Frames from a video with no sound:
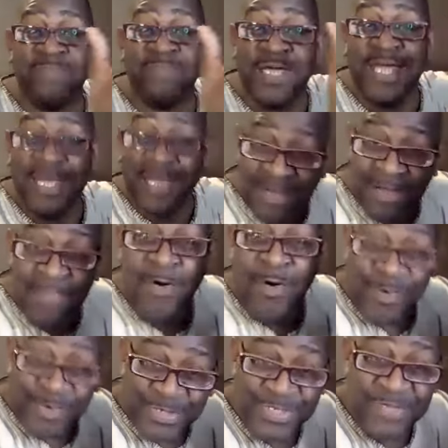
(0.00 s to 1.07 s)
me in the
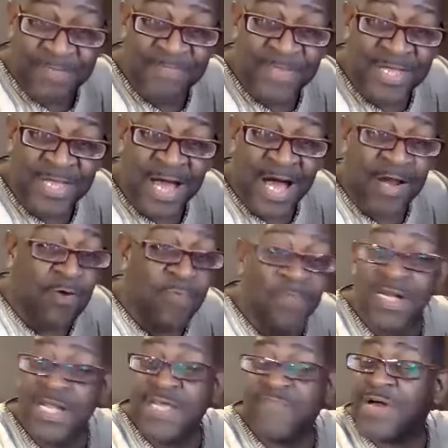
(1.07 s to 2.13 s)
boat. I don't
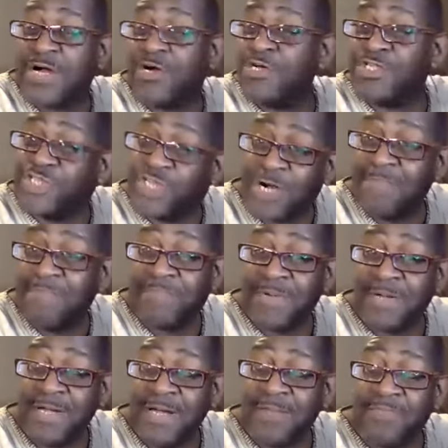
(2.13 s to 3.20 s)
believe I could jump.
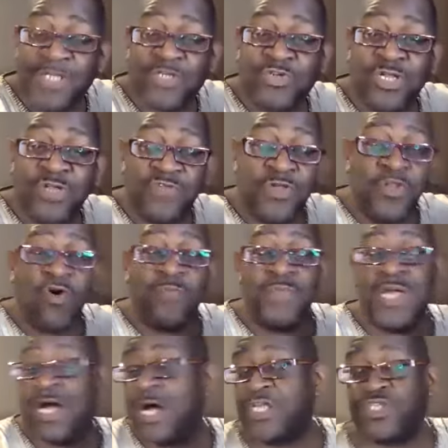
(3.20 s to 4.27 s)
Brethren, if you know
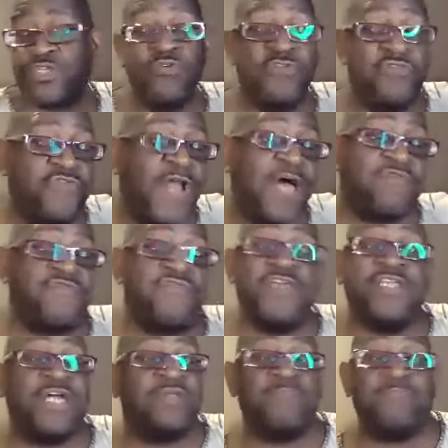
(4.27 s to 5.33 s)
me, I got two flat
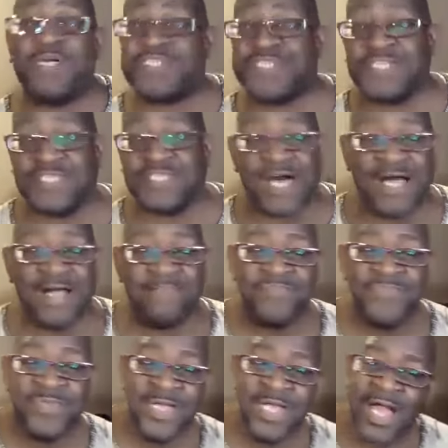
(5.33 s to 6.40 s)
feet at the best of time.
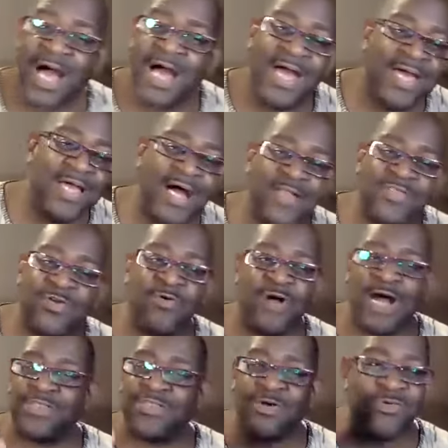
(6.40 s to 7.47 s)
I, I don't
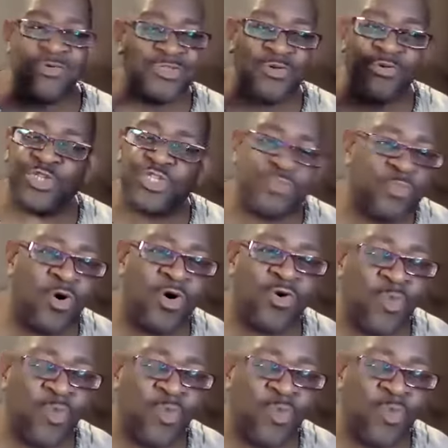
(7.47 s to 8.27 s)
I don't do sport